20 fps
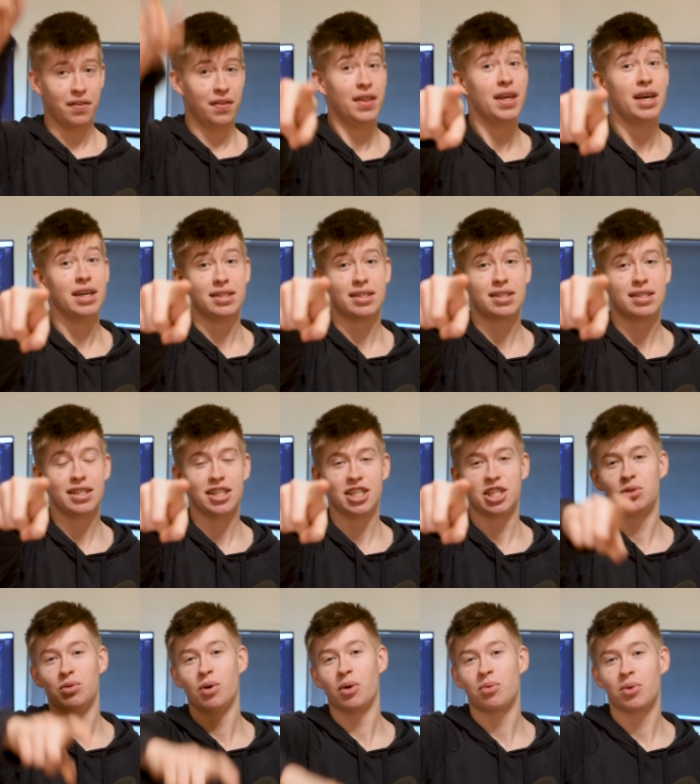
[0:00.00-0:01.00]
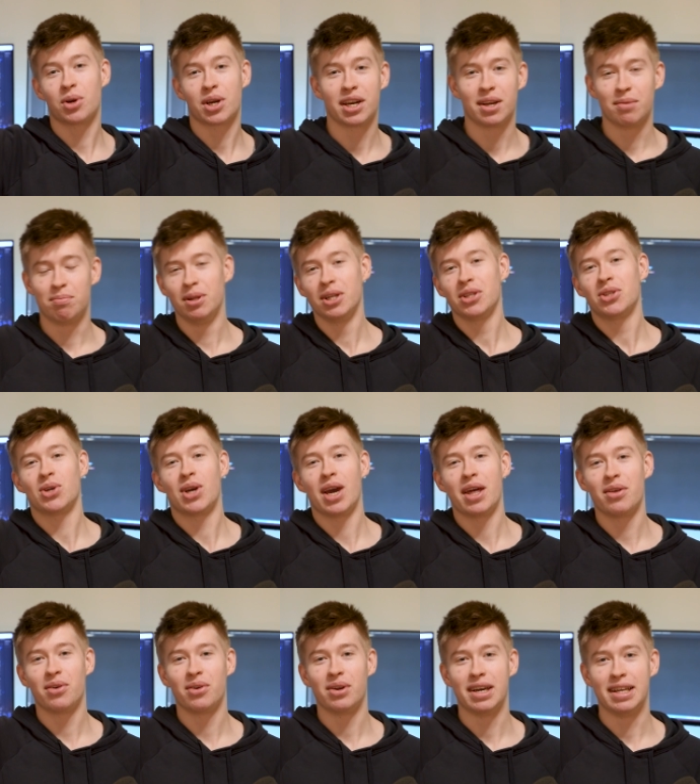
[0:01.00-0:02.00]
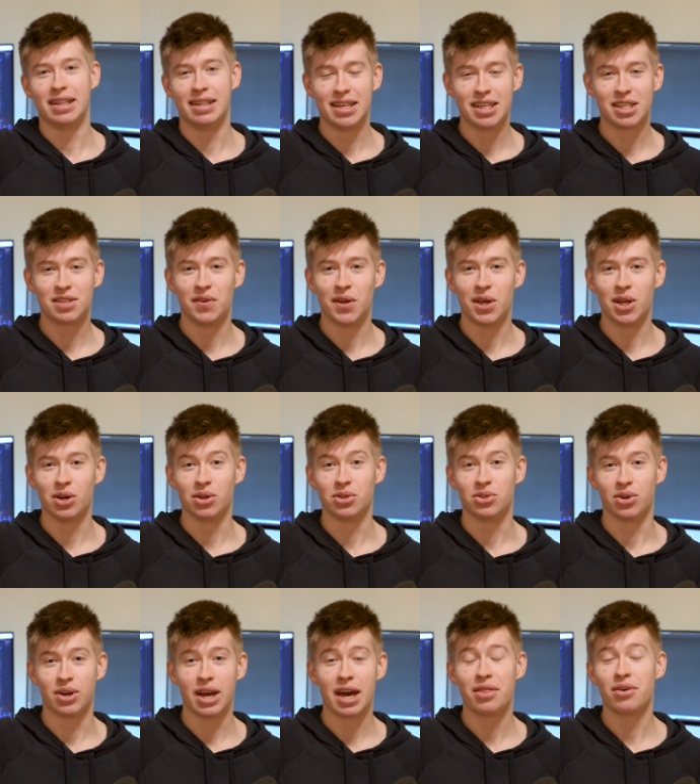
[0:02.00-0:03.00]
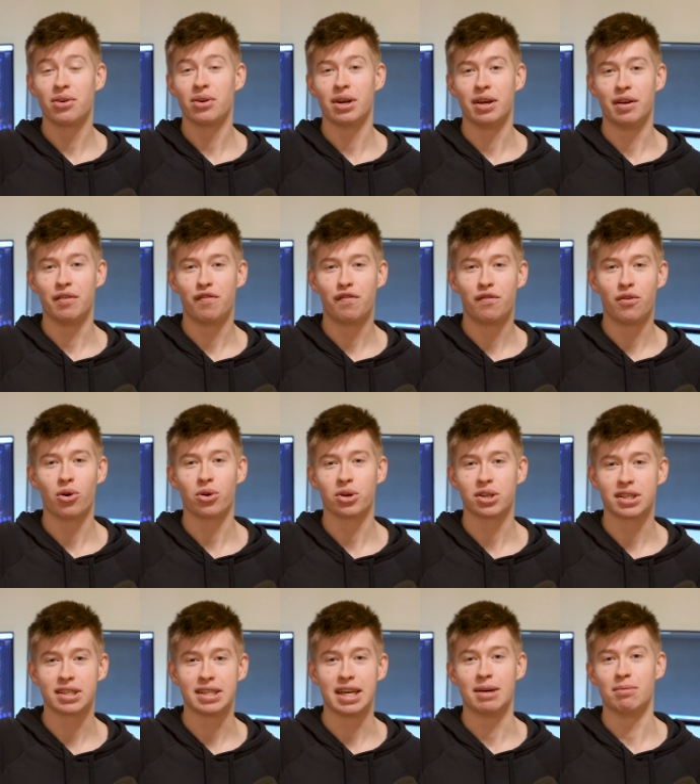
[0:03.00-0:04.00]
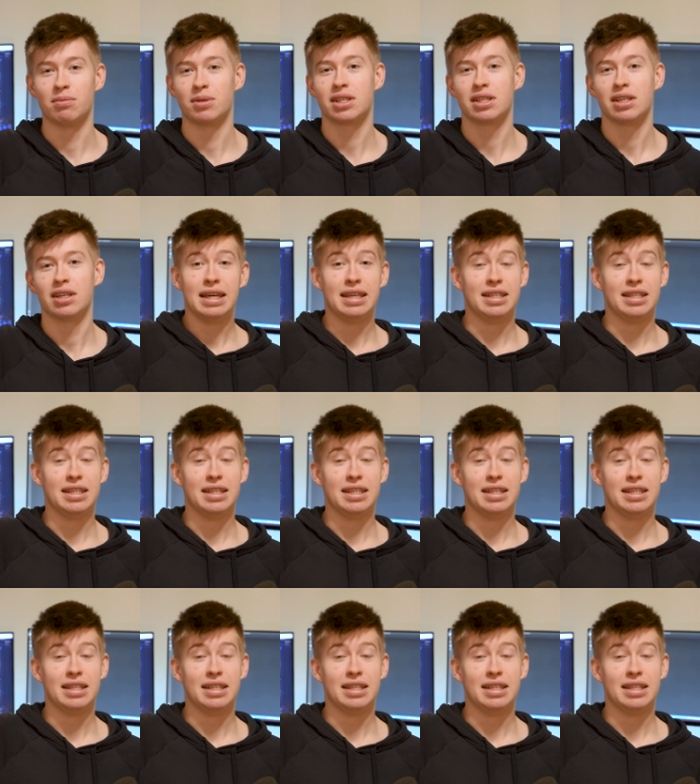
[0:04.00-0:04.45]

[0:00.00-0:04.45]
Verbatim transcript: This is what we're gonna build together in this video together in four steps.